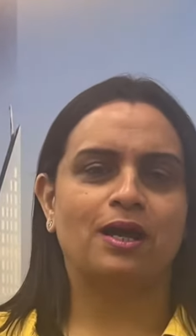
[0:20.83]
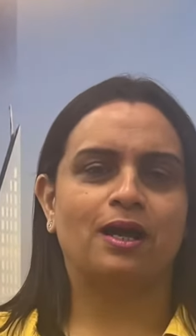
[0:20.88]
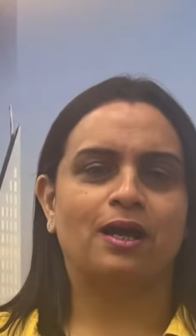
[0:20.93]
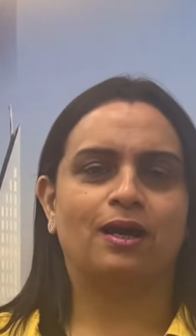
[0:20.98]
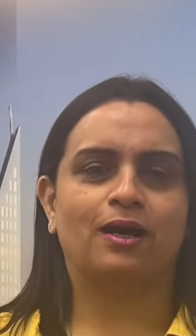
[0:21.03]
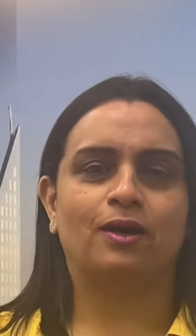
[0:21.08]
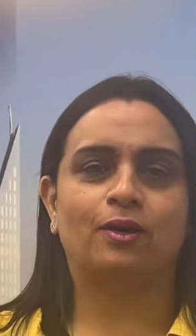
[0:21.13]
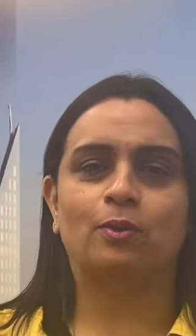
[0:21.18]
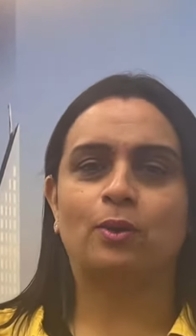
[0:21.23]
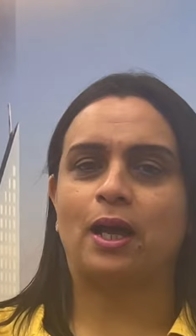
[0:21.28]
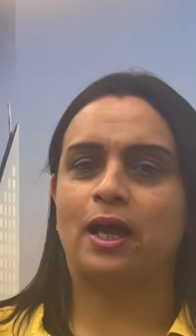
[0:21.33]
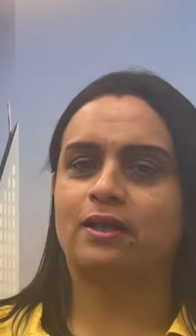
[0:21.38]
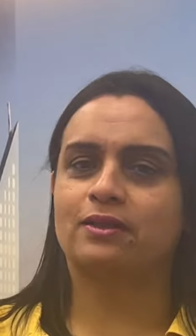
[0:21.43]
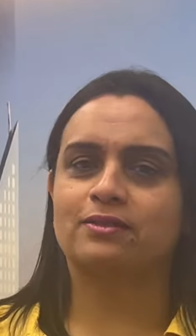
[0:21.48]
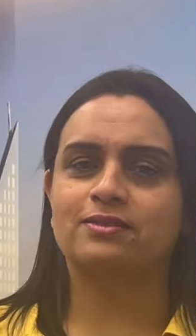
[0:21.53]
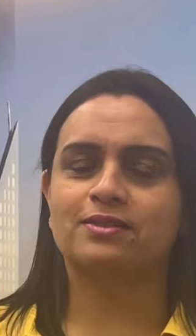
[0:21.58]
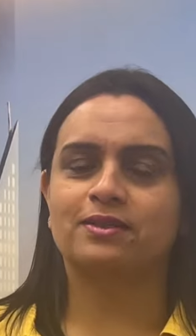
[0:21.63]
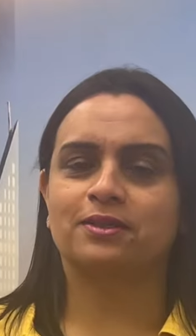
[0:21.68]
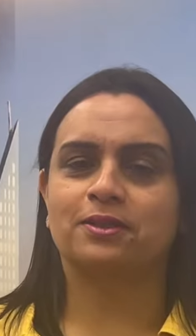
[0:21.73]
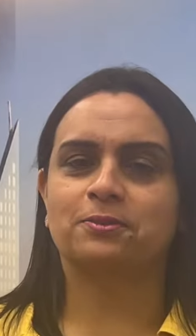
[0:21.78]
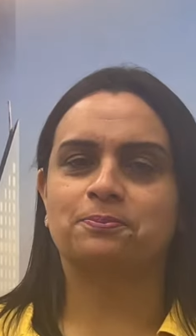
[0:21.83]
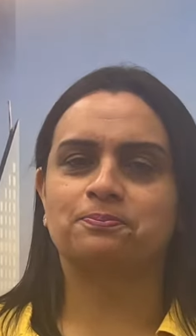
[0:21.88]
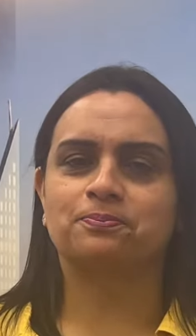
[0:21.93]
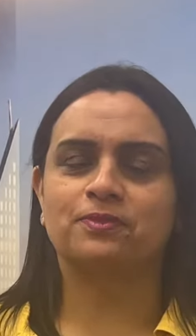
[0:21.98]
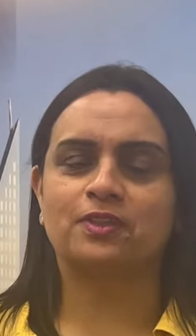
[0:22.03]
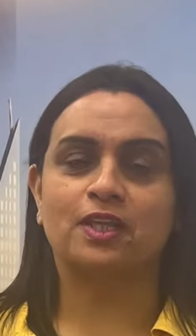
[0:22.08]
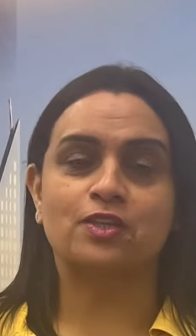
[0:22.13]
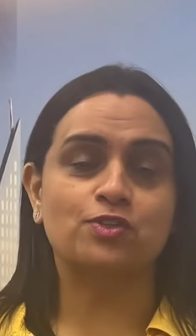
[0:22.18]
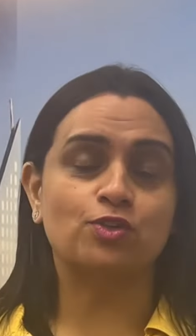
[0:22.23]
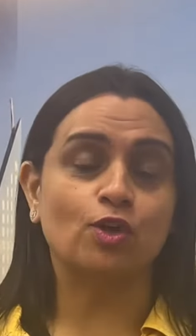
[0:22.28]
uh, and um,
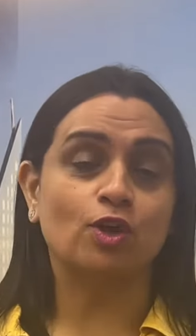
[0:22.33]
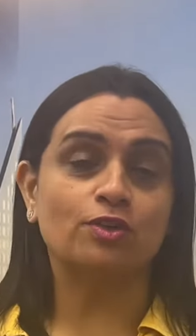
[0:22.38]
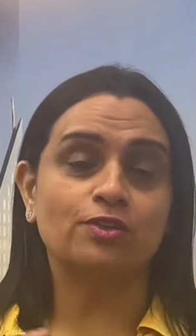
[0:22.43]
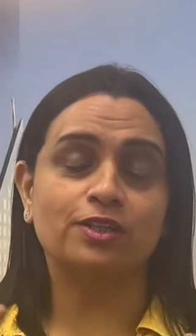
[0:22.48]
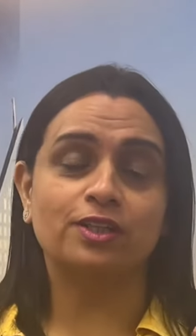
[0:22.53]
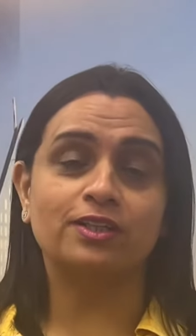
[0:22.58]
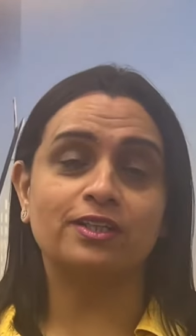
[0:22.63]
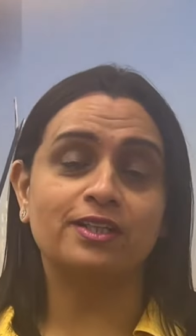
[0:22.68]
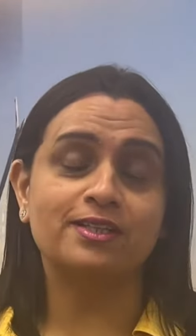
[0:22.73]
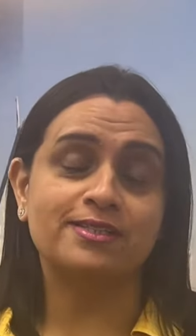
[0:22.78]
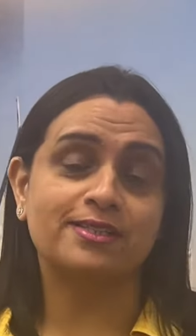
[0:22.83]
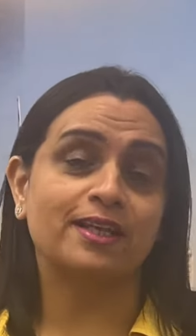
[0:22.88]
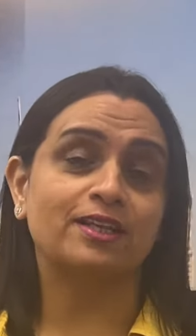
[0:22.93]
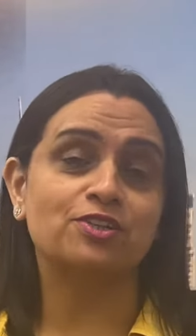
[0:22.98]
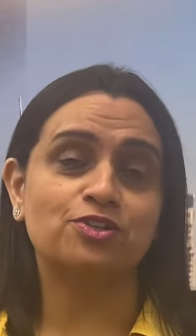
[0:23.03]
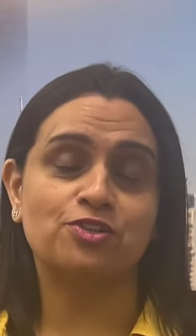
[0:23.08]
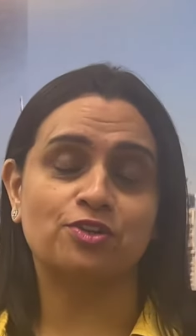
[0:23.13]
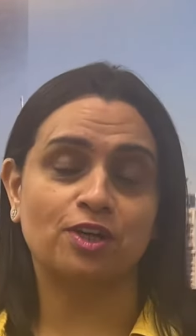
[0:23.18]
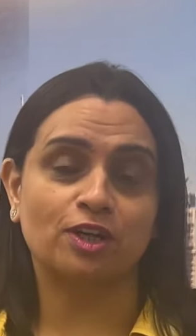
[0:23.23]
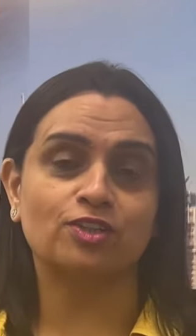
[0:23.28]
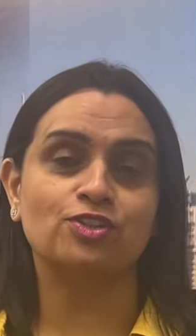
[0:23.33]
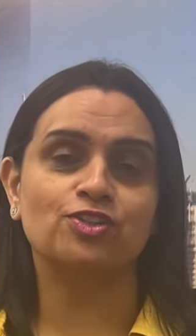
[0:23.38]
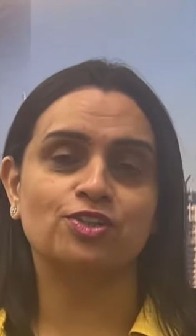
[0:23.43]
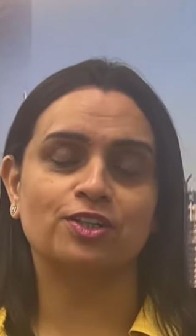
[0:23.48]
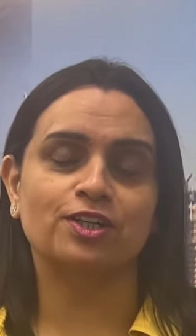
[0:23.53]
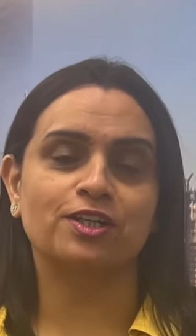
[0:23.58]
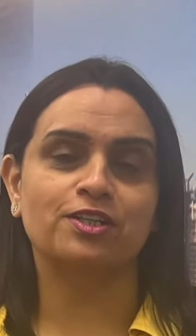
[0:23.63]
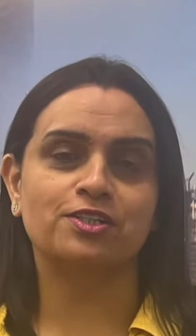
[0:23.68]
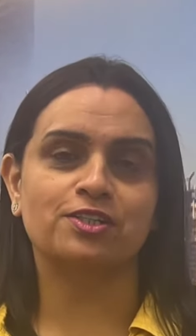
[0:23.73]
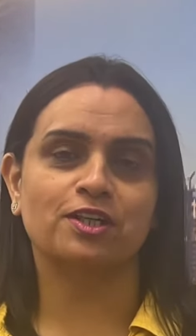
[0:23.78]
there's not really a set
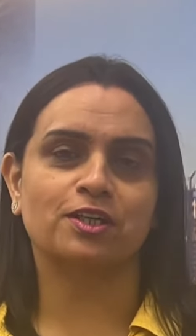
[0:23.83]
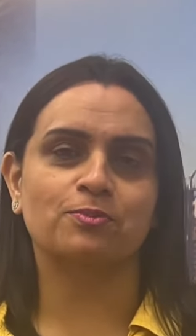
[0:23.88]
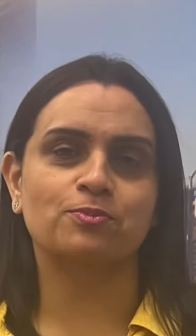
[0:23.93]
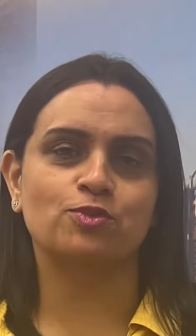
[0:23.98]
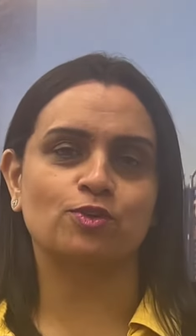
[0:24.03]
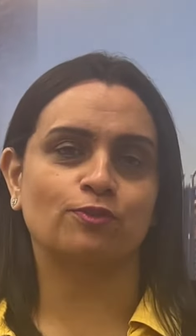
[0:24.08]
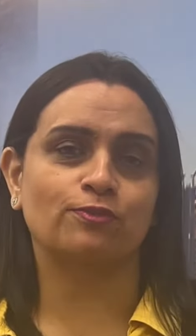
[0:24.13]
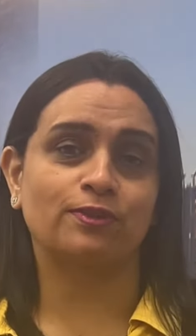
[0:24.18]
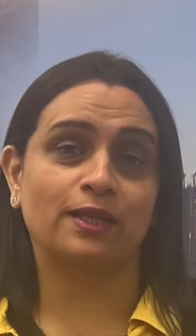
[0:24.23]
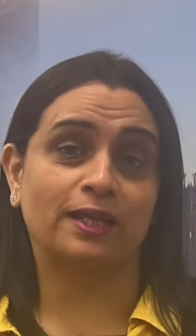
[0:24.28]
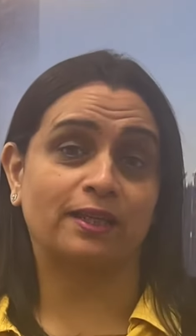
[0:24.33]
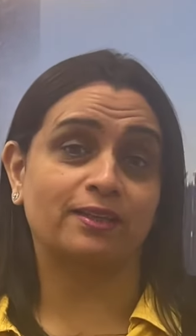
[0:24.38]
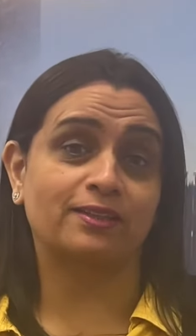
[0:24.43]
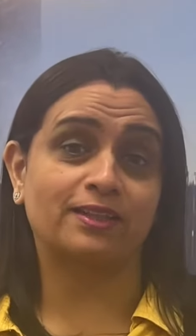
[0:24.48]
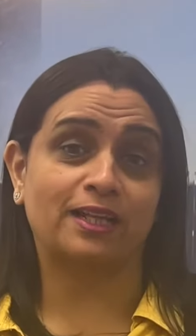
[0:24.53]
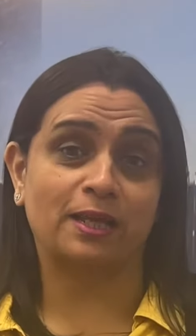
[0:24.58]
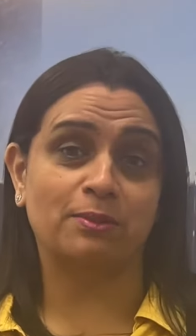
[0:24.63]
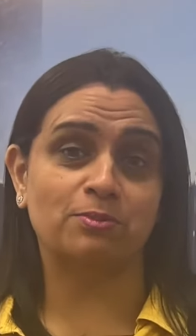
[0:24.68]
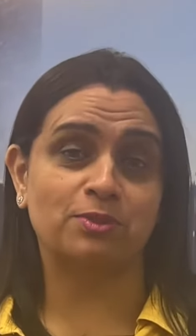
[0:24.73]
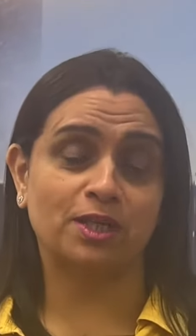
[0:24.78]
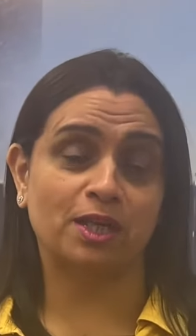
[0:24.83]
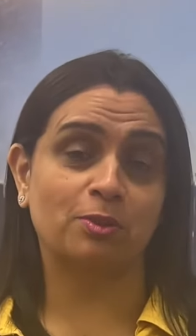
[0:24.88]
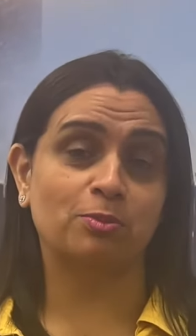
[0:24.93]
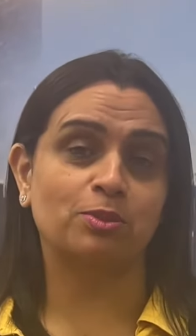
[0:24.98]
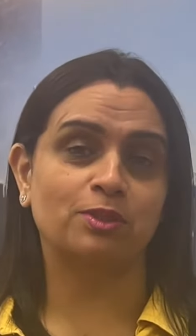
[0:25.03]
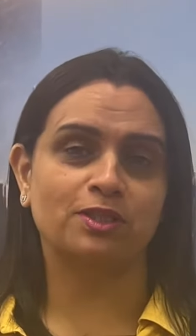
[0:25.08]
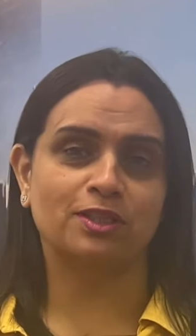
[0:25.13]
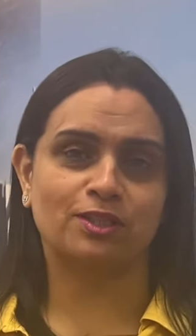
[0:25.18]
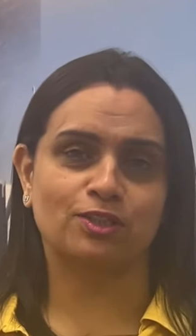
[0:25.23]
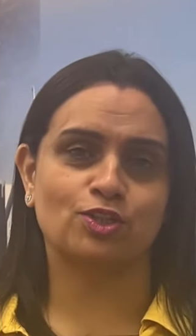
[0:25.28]
structure in terms of like a
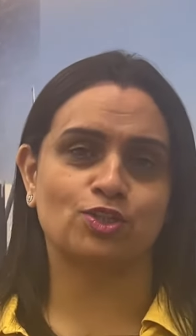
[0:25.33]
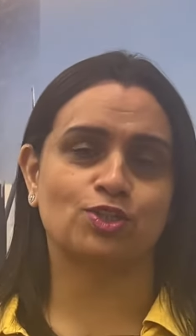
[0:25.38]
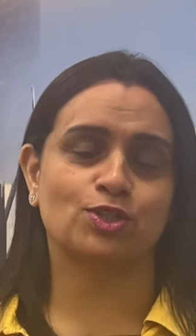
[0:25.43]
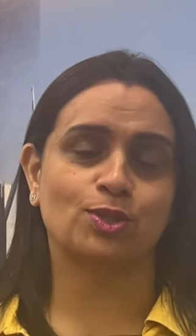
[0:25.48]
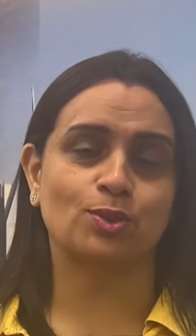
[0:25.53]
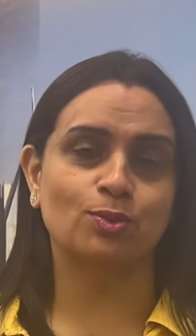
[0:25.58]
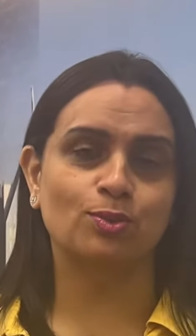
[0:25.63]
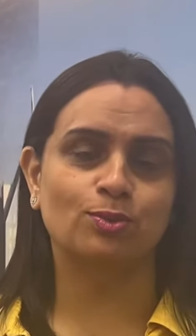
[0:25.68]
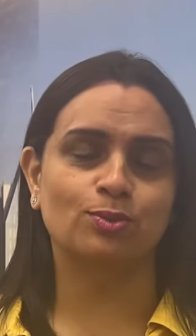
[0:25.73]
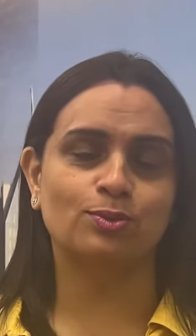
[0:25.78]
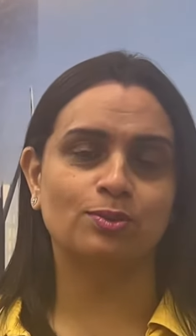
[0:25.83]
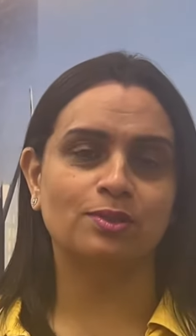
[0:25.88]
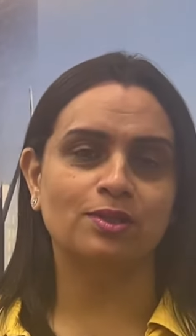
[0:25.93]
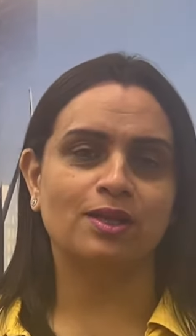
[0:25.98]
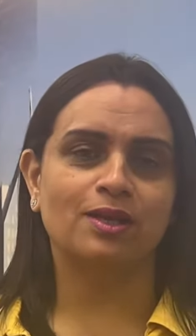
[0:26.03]
timetable in the school